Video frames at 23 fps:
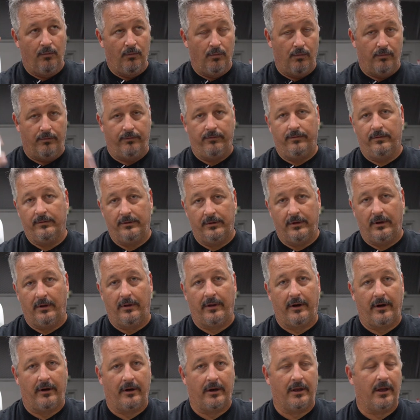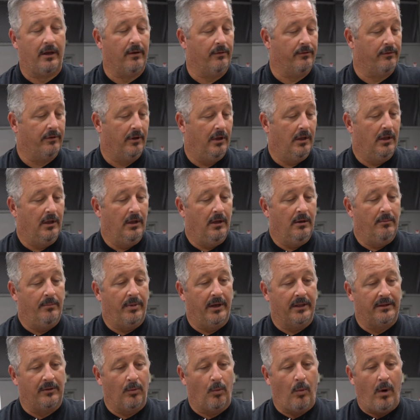Oof, you know, there it goes.
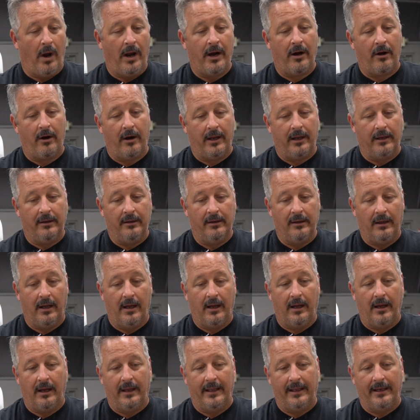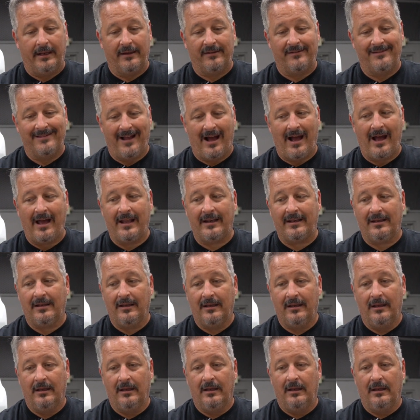But the wiring, it
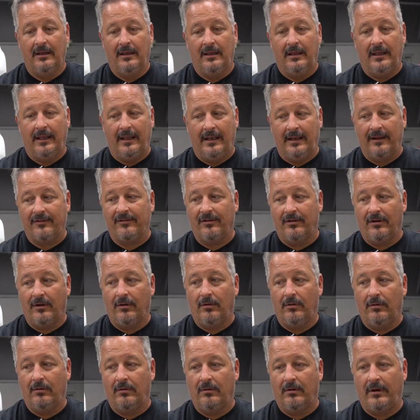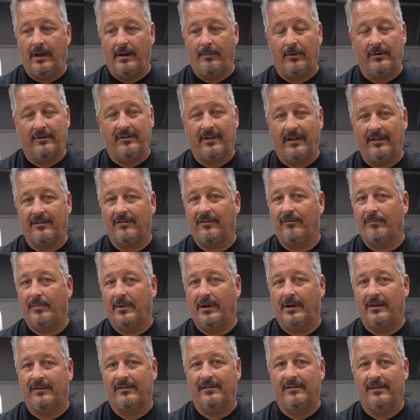is a little labor intensive,
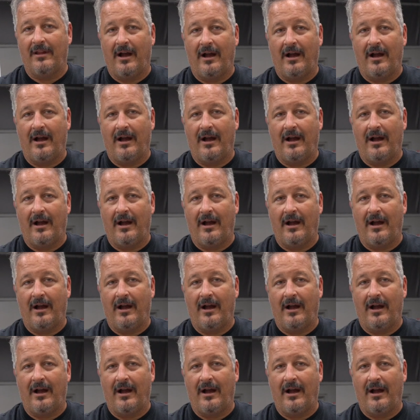but it's